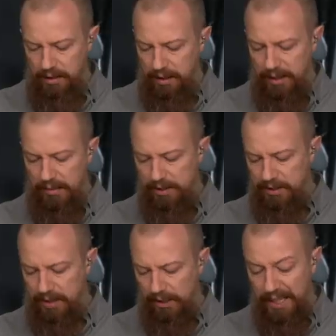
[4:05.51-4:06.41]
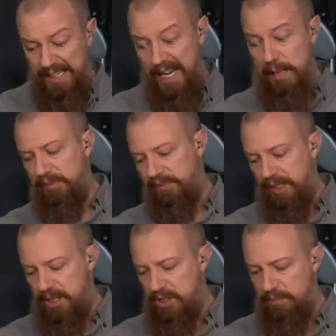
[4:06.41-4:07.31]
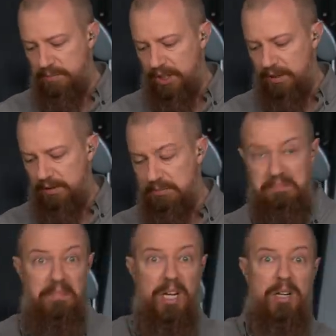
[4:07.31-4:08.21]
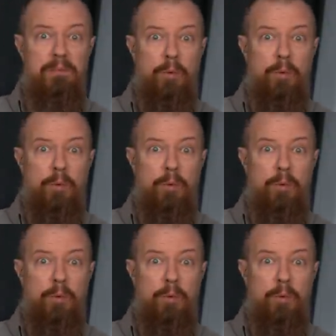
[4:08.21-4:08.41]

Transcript: uh, the light amplification, but I don't know.